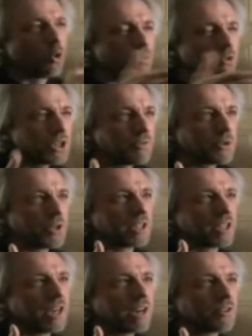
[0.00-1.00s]
holds everything
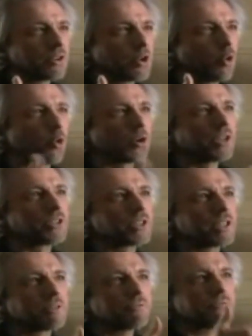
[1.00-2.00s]
together, or is
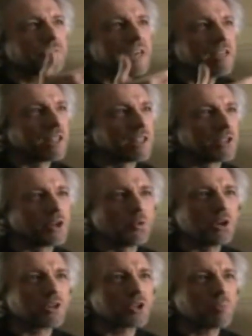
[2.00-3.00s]
it a feeling that
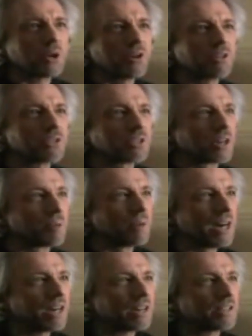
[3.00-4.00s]
we experience in our
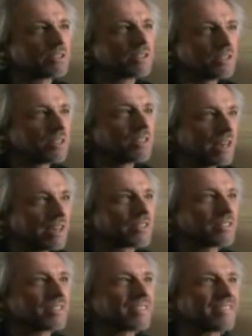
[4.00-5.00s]
bodies? And he said,
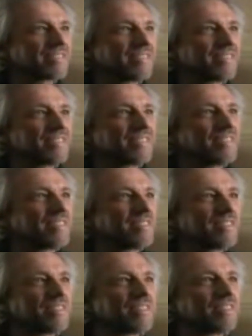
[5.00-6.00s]
yes.
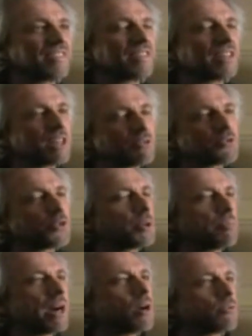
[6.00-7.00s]
And that was
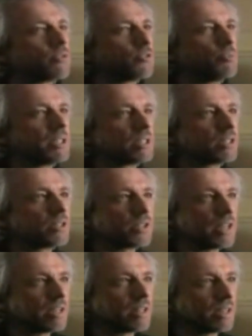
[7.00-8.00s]
very powerful for me to
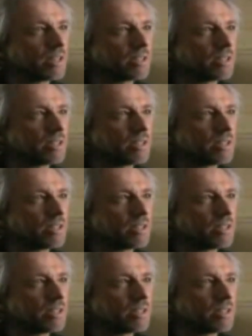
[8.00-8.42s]
understand that,